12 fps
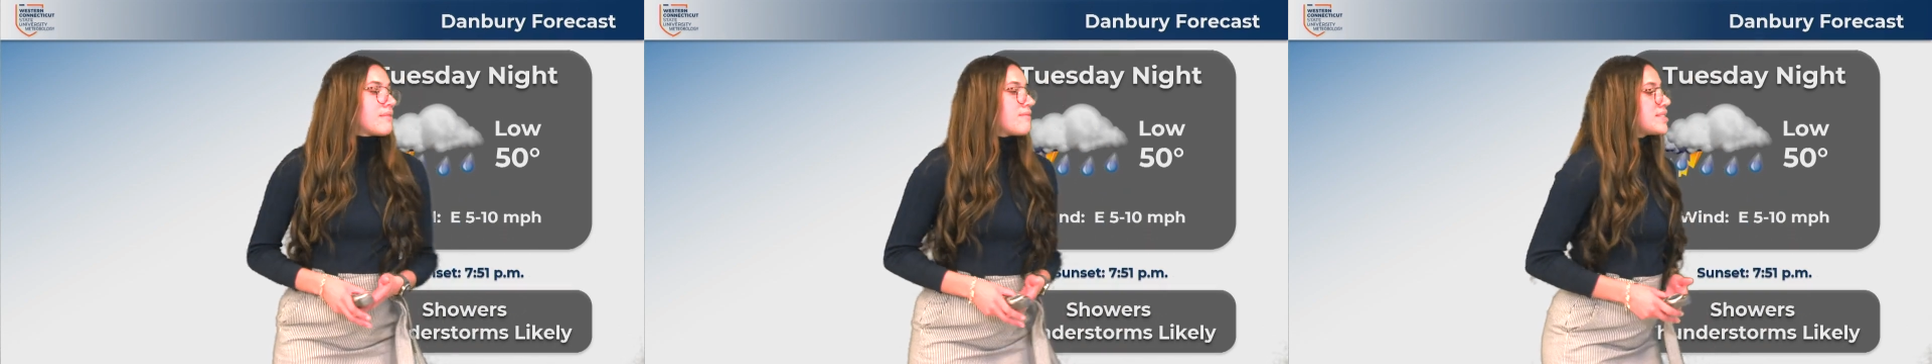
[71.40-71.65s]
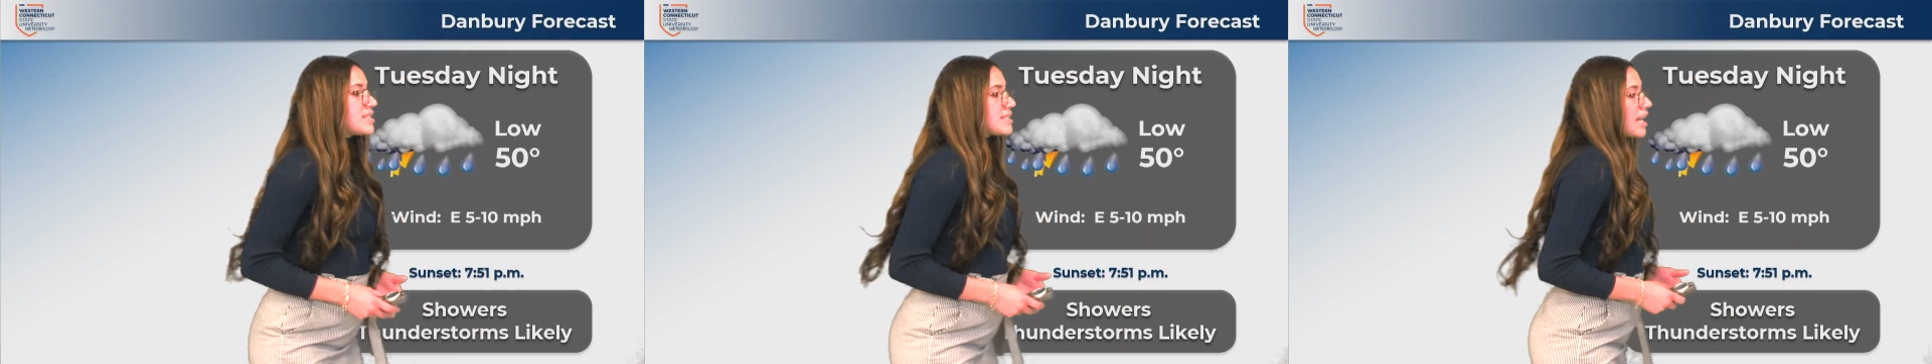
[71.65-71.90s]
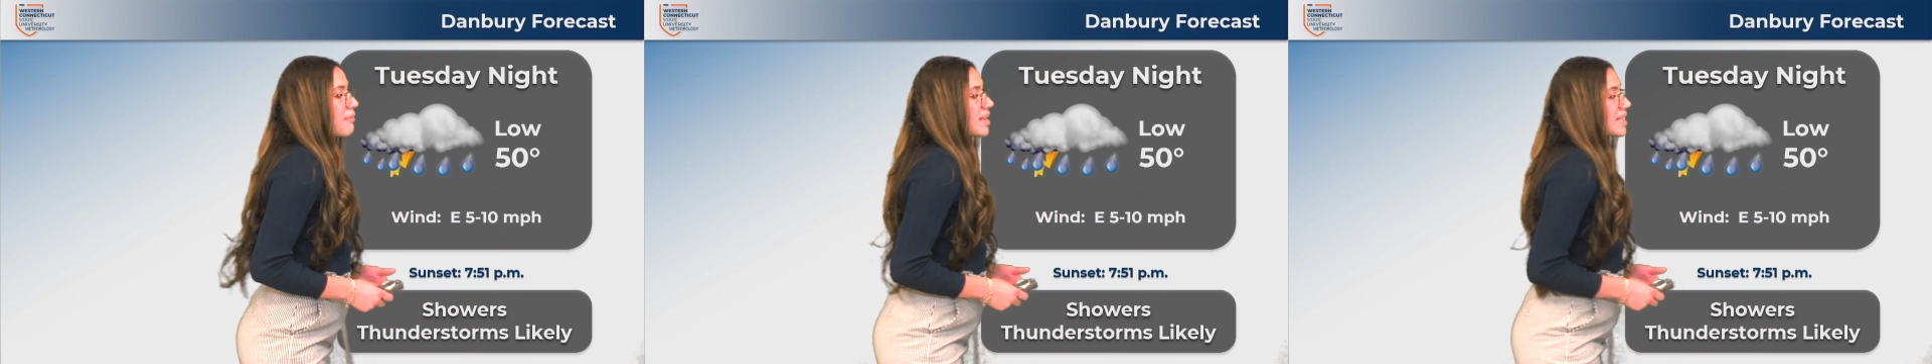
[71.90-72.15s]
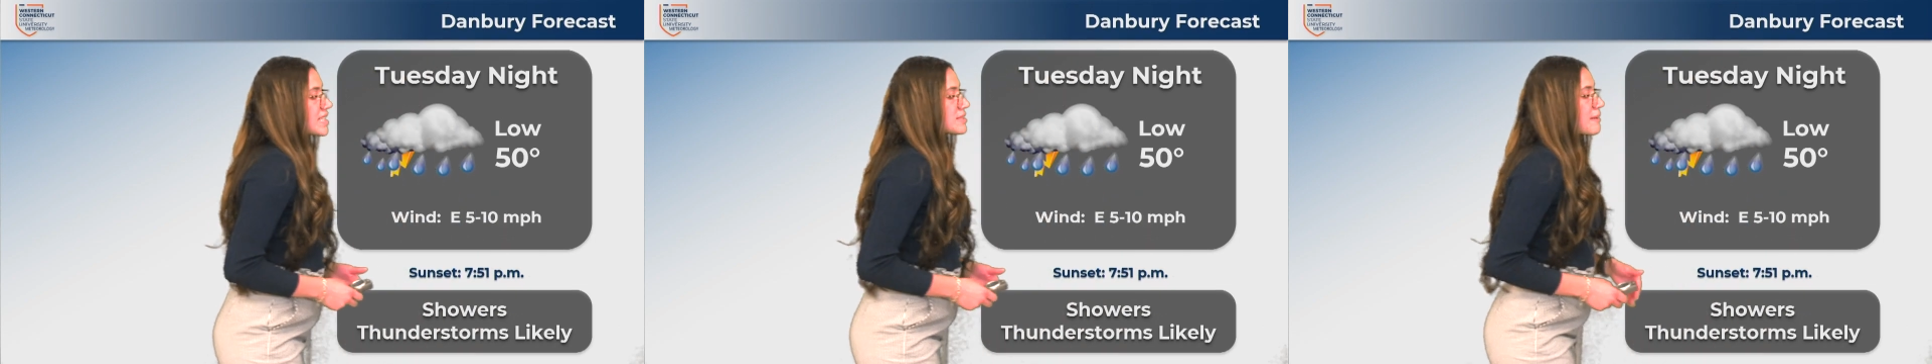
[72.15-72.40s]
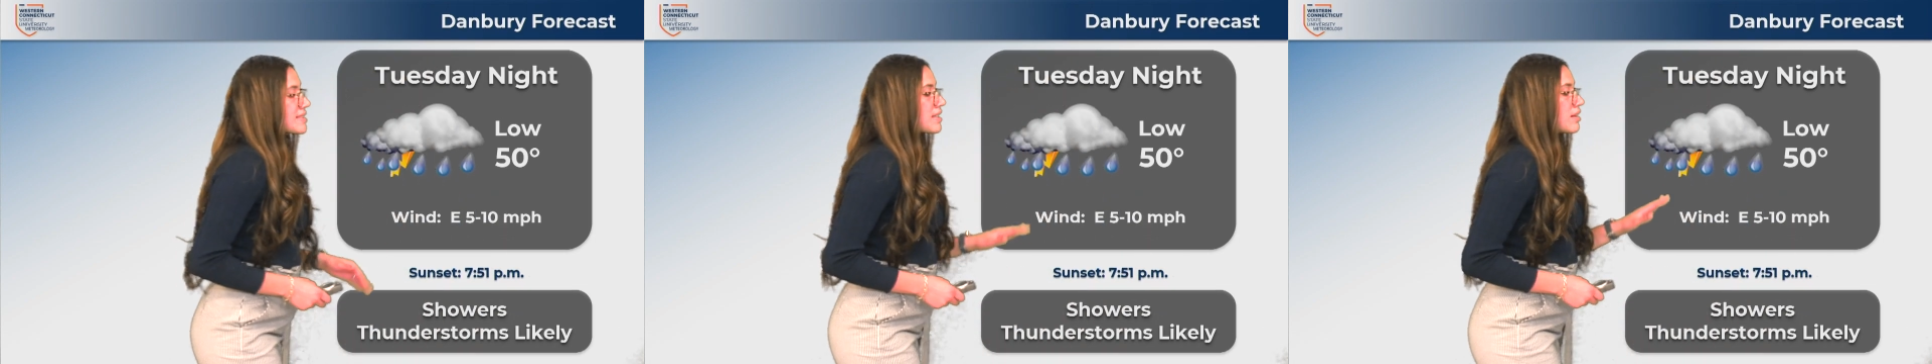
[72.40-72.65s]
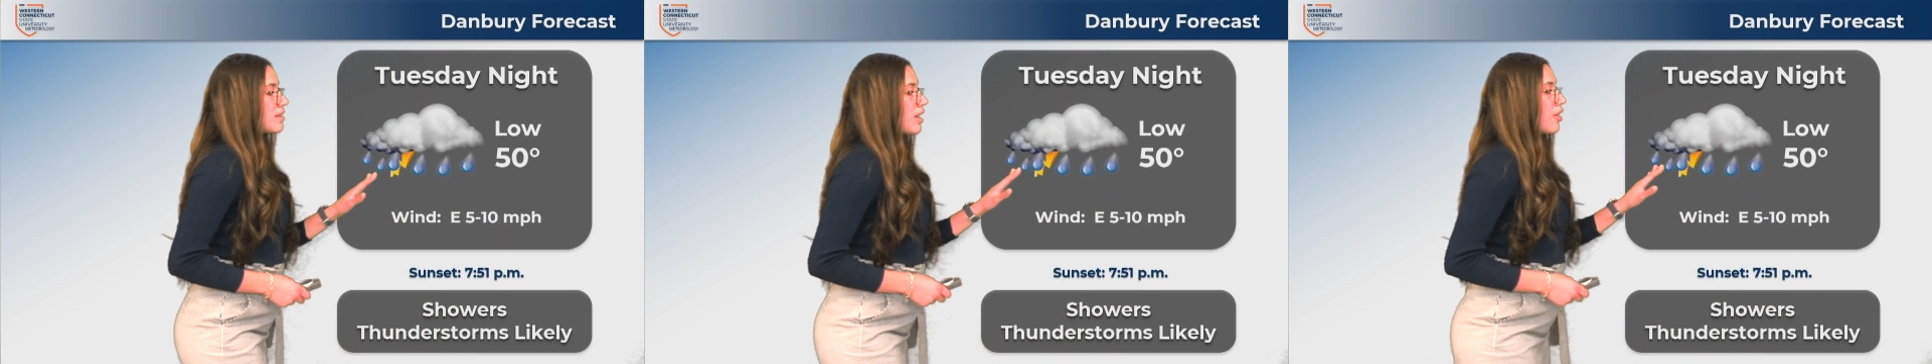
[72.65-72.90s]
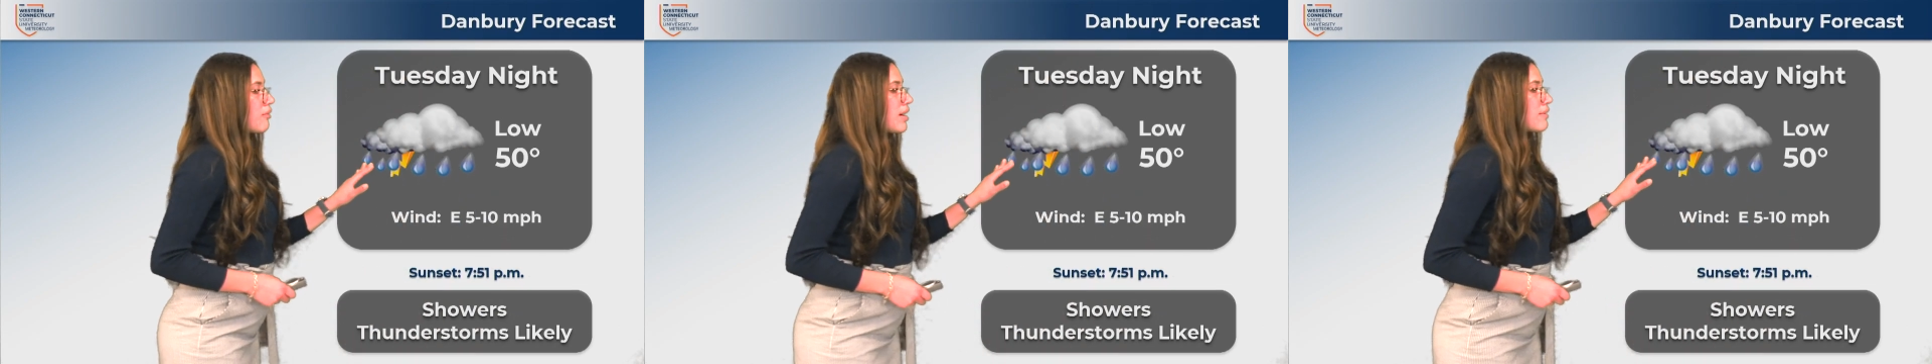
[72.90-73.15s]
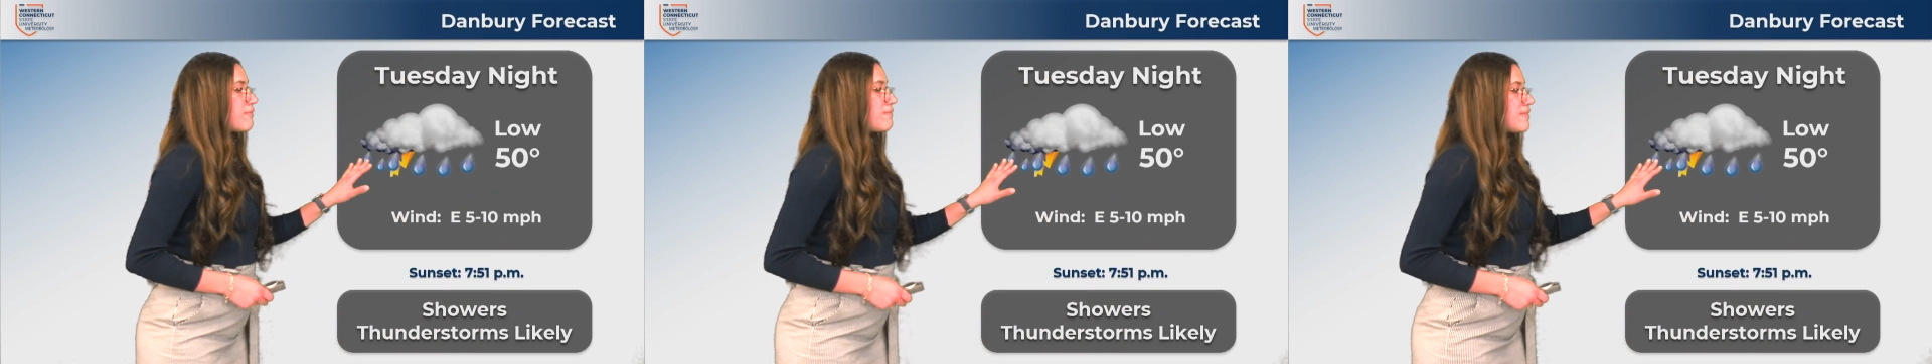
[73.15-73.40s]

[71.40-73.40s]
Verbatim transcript: For tonight, we can expect a low of